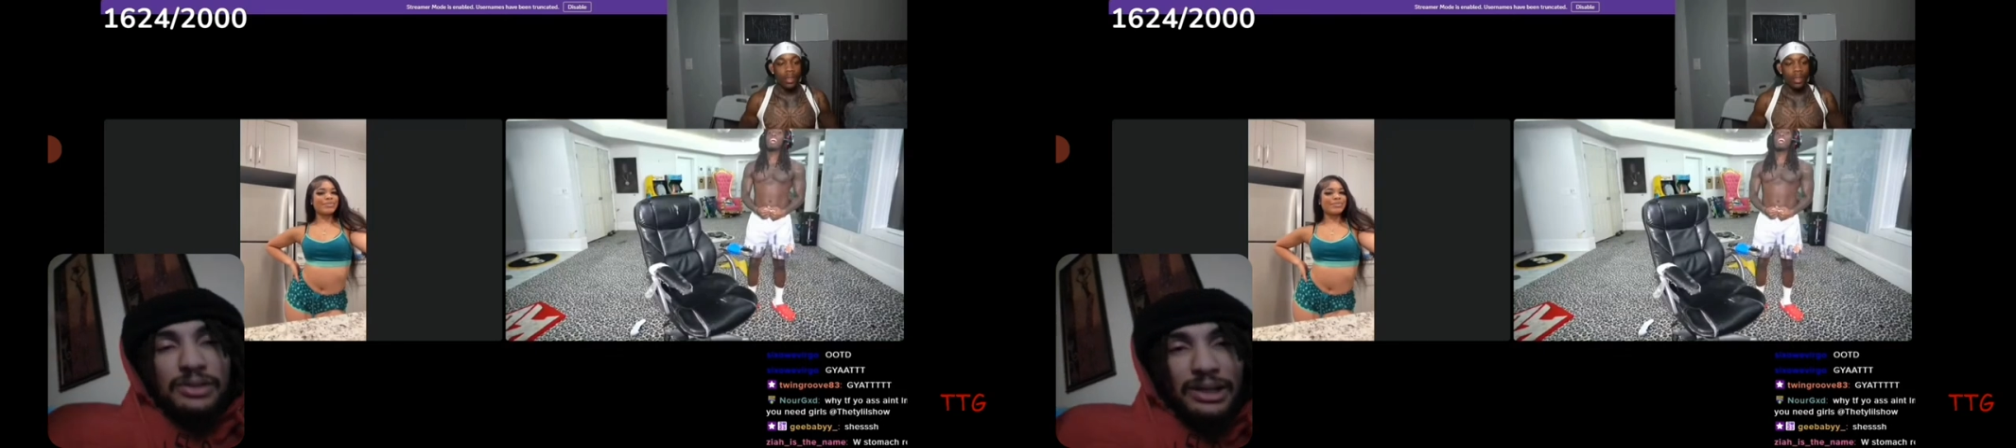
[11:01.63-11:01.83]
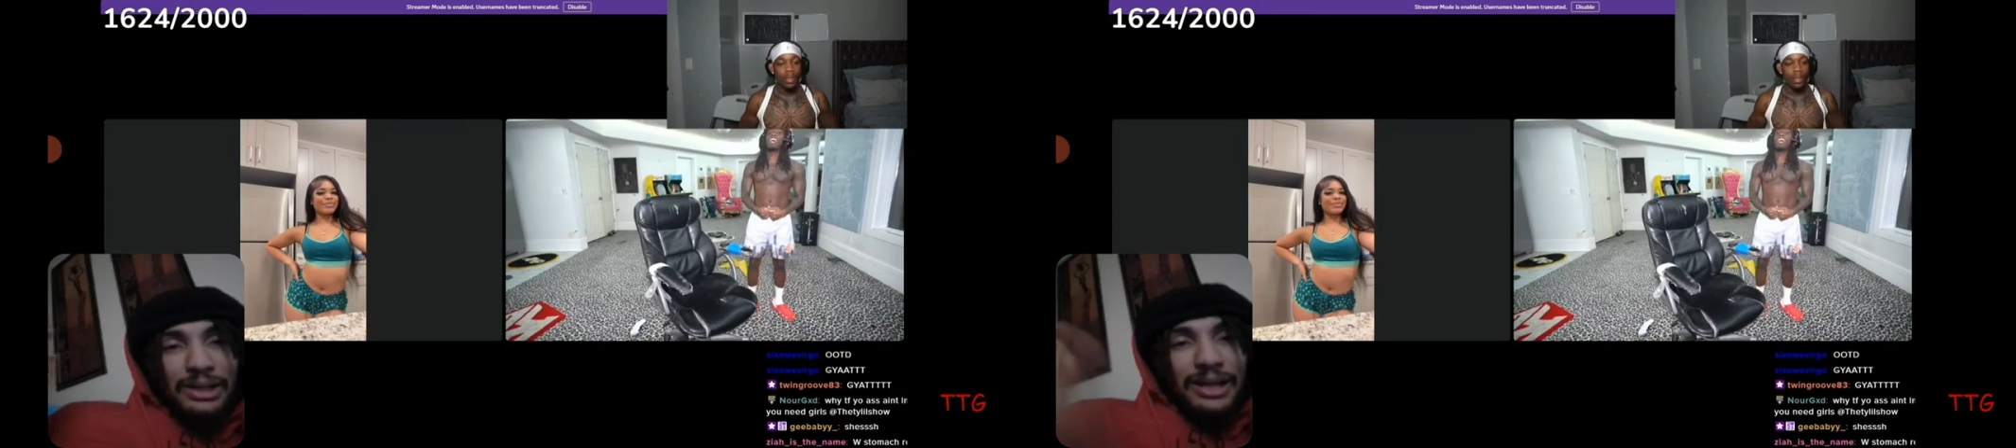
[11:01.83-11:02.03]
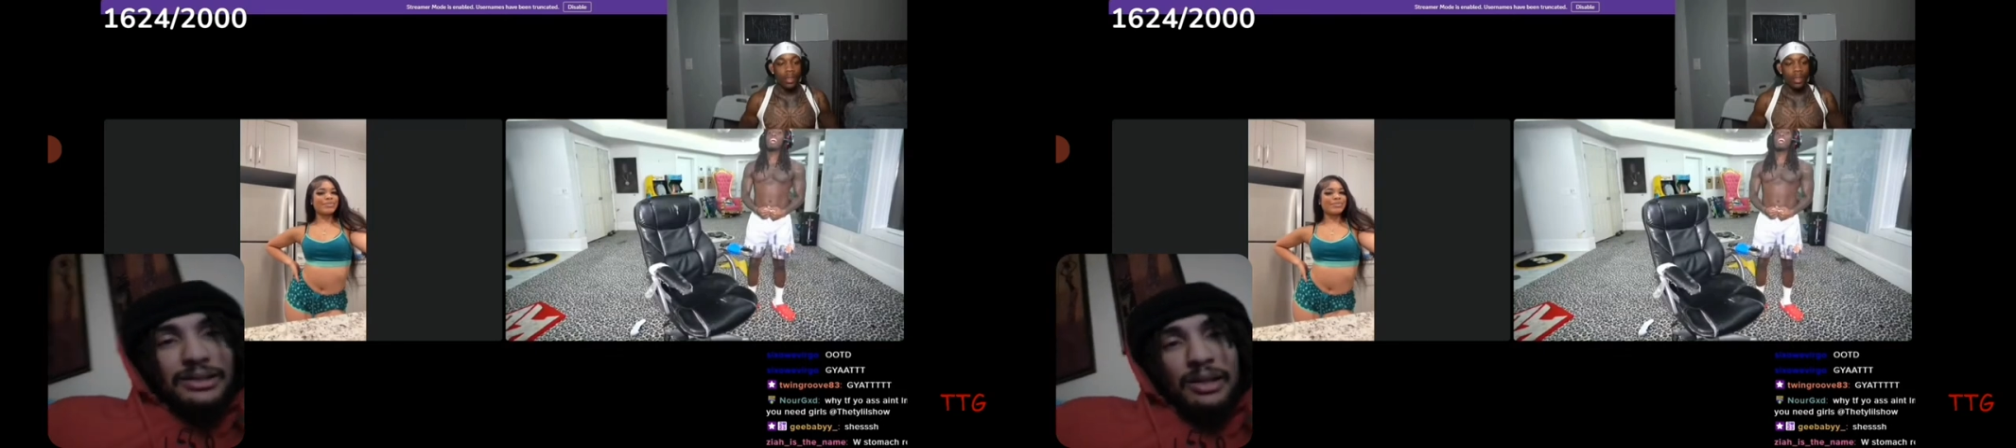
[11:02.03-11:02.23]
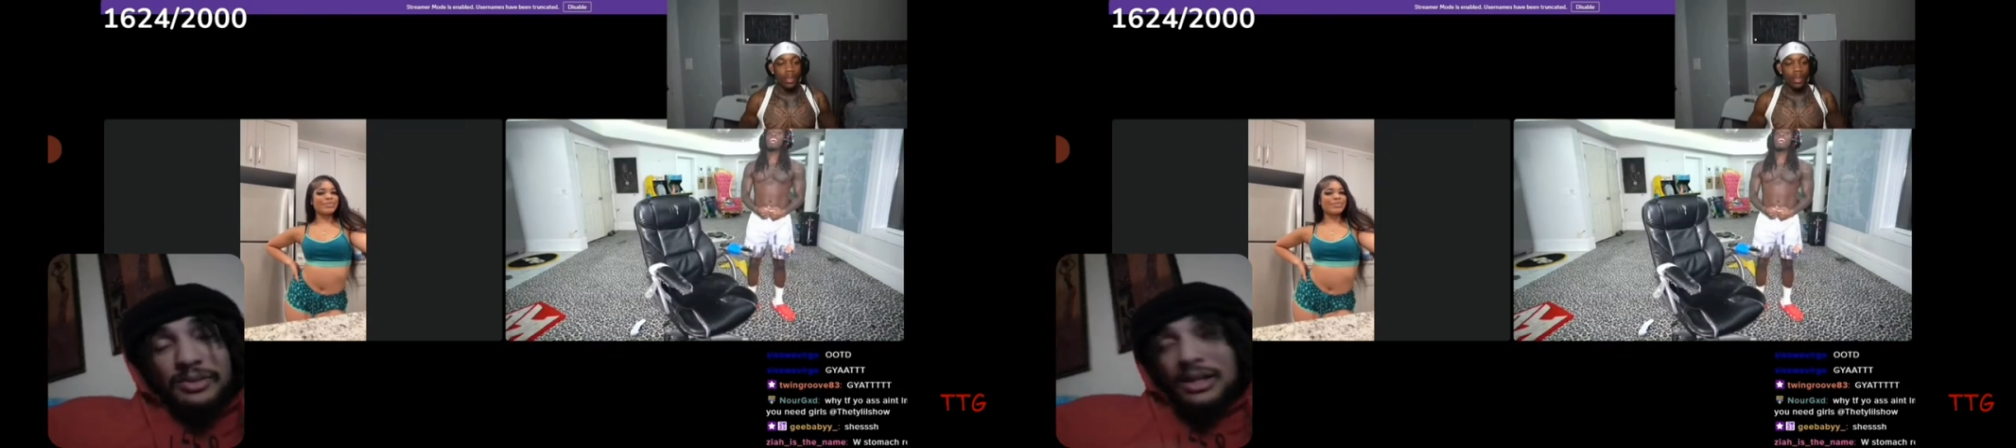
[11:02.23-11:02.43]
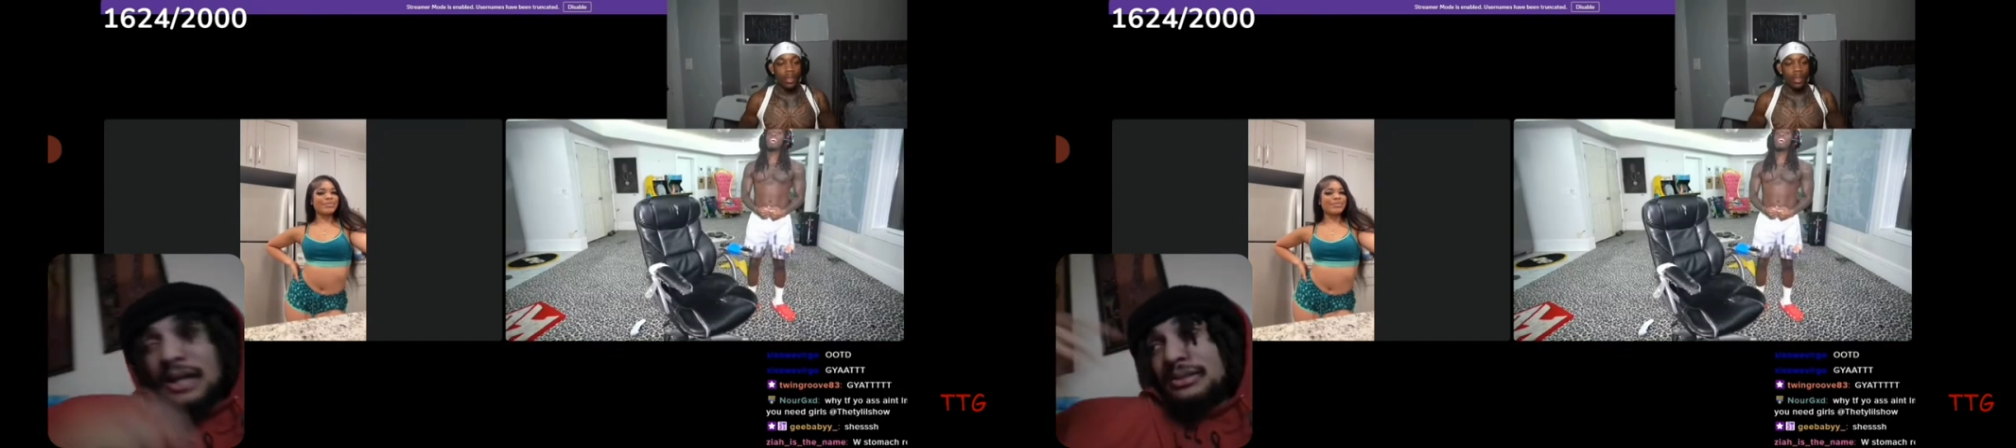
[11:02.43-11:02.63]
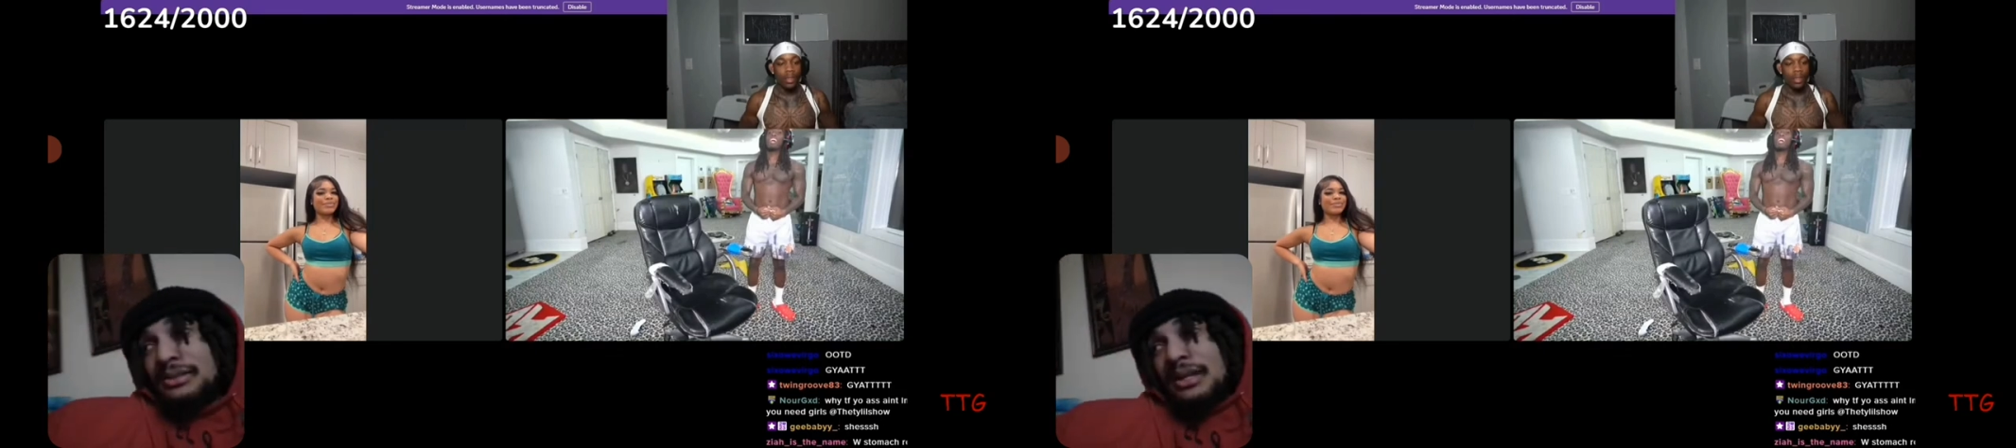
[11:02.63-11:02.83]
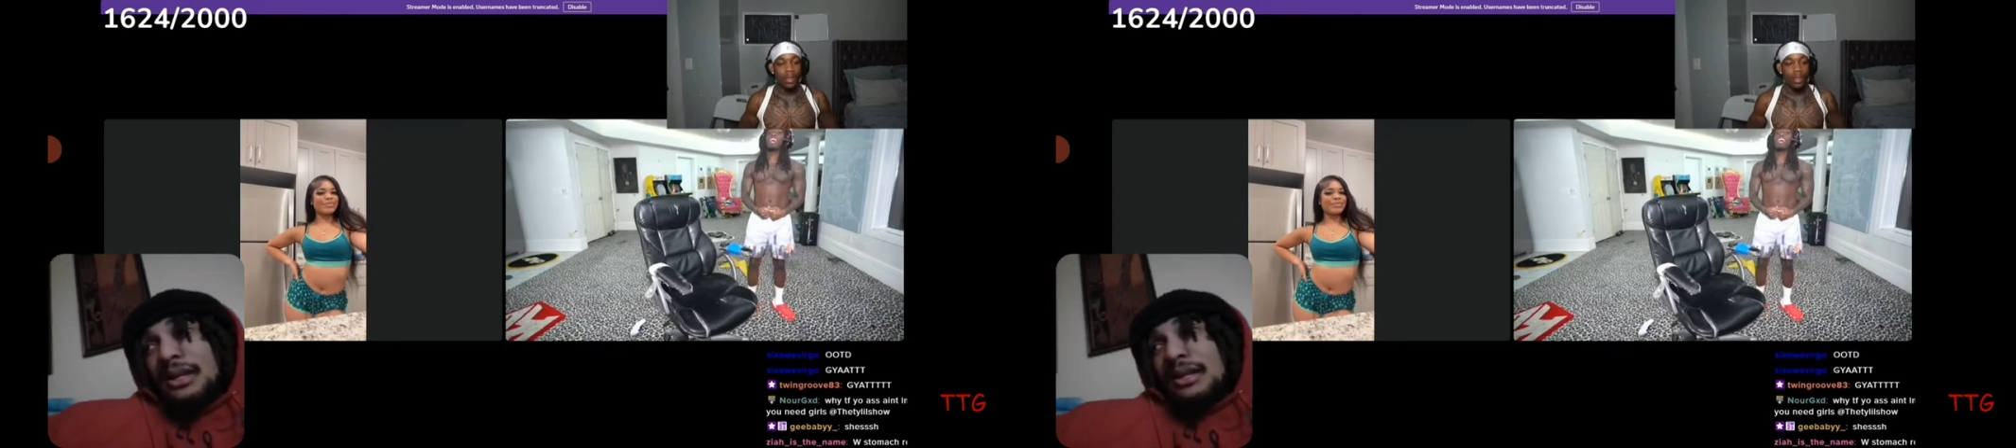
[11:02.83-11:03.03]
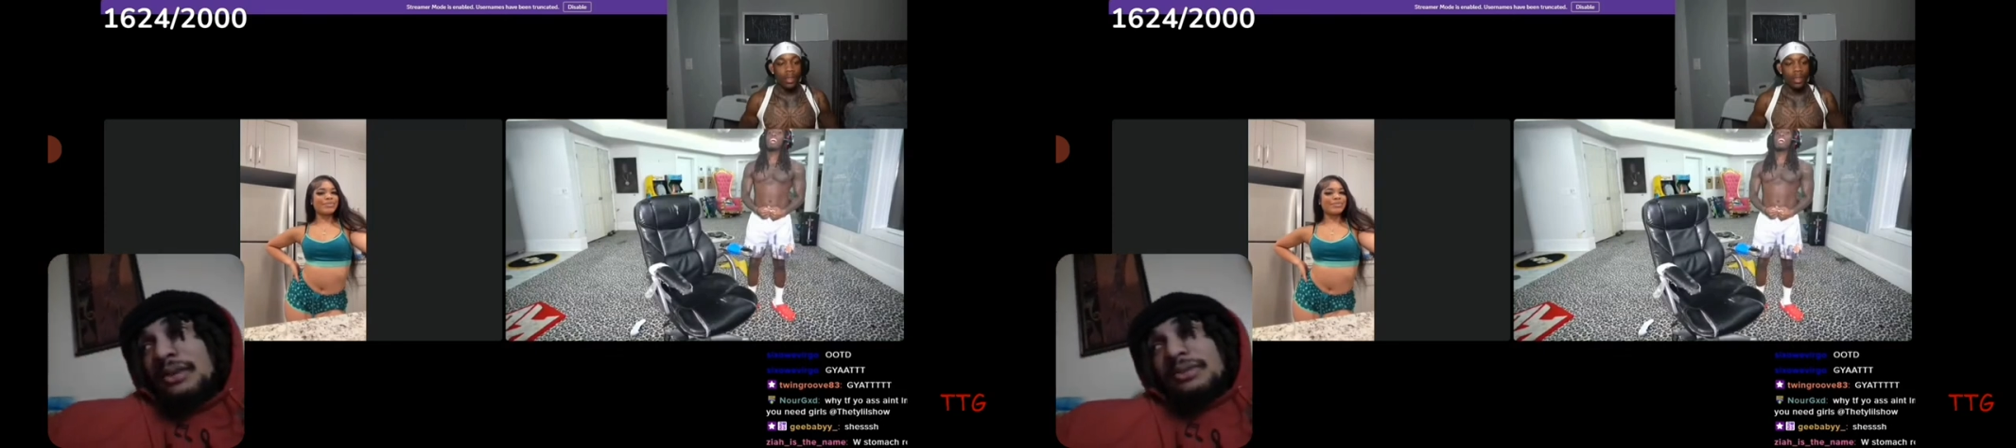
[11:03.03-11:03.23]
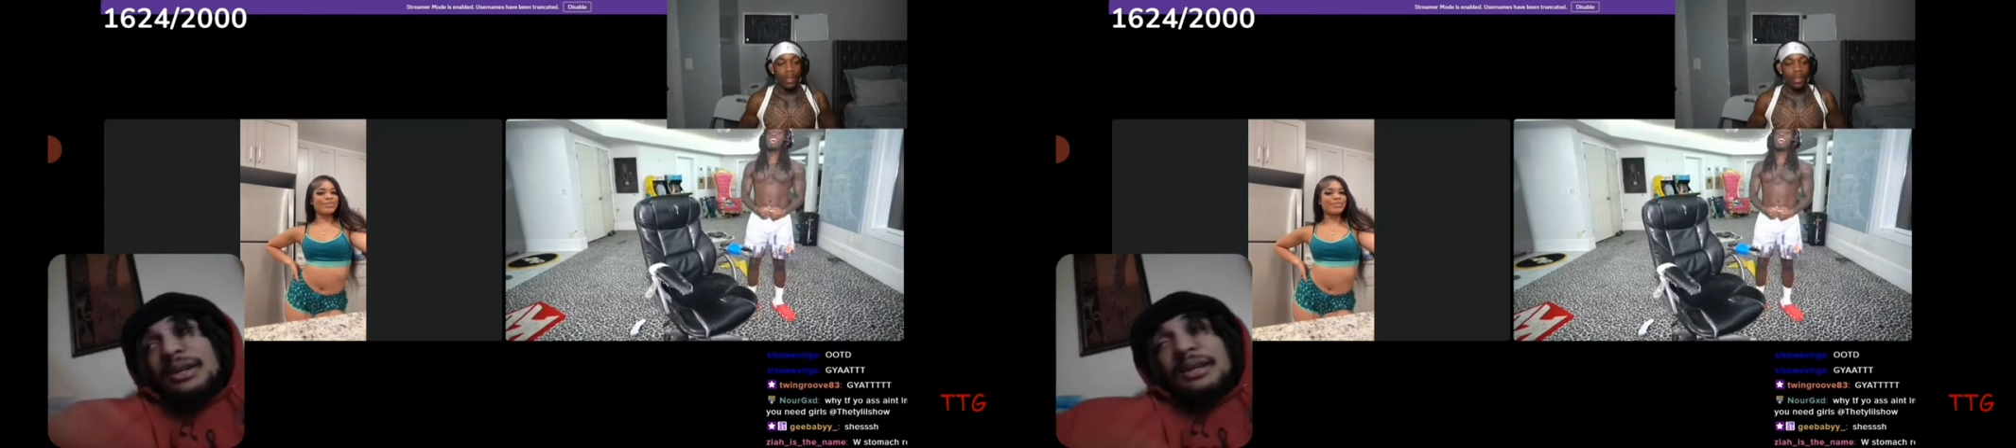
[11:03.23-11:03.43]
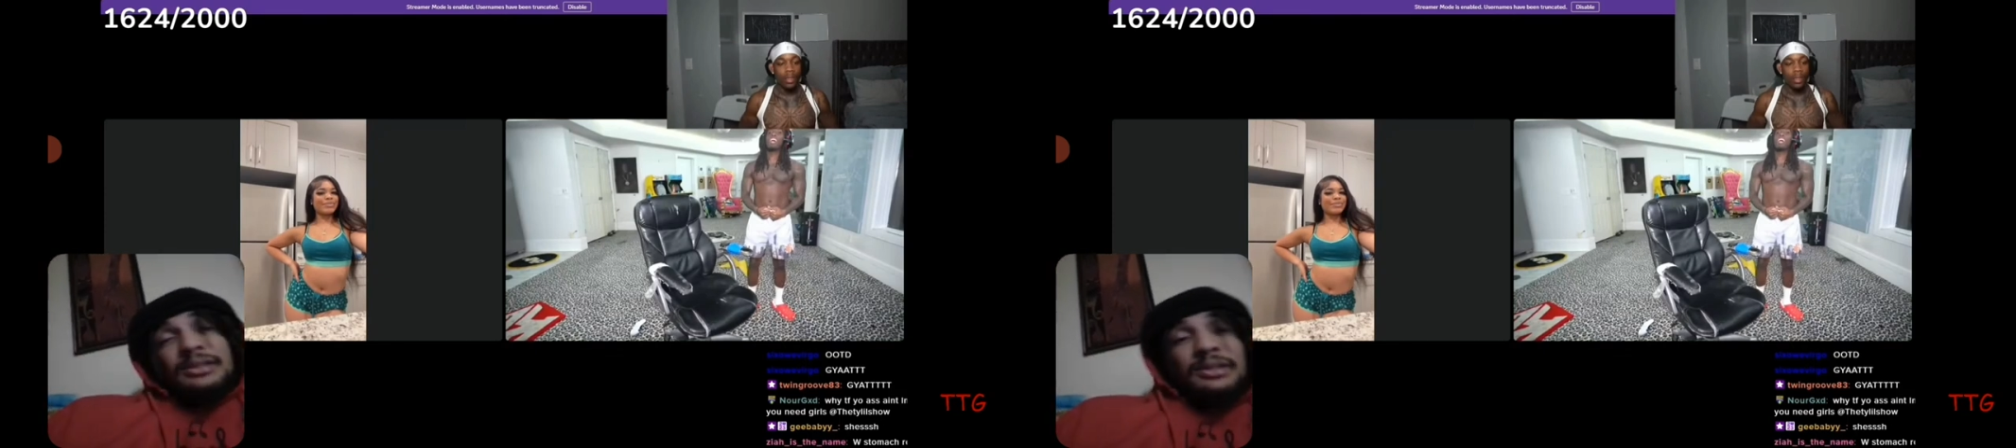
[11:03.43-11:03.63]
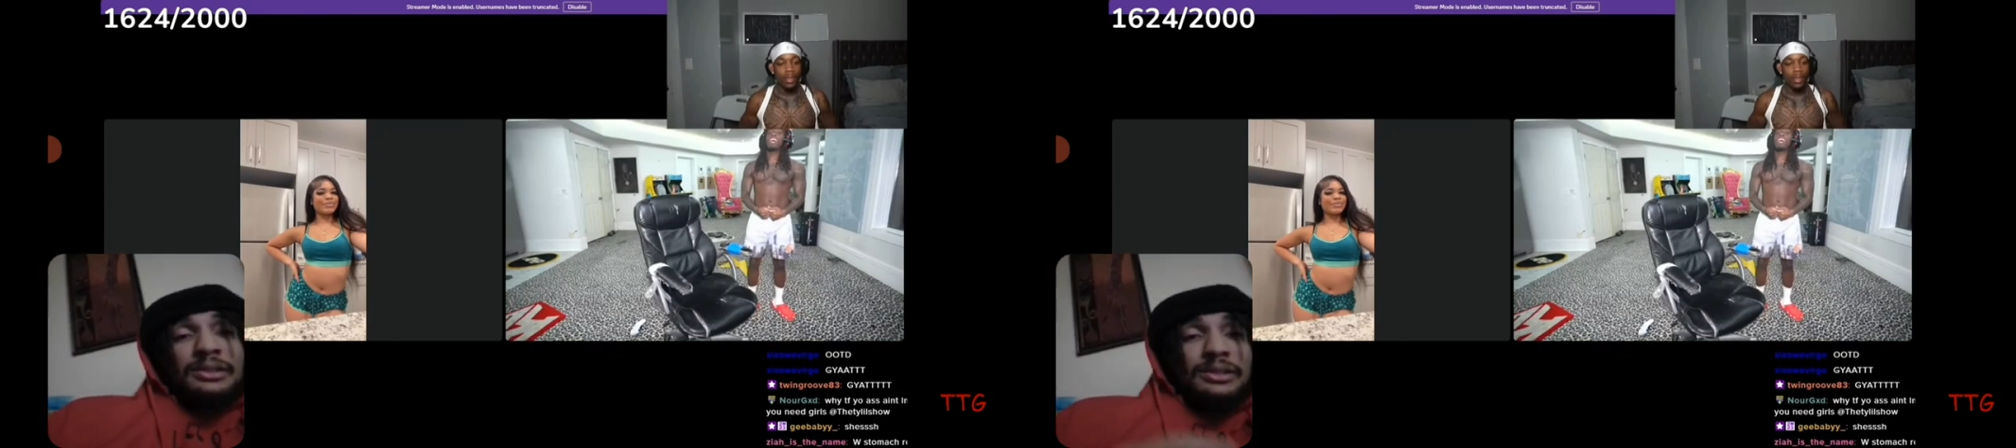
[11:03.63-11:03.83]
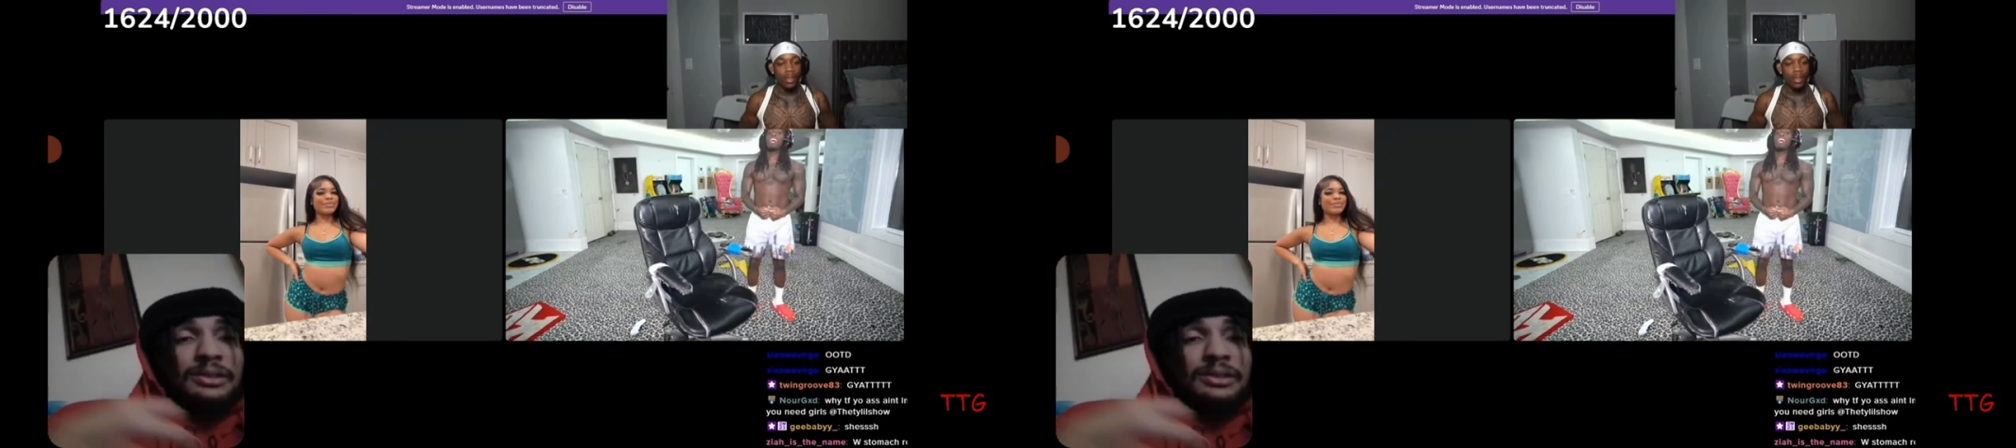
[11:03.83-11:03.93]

in that type of stuff. I, just, I like what I see.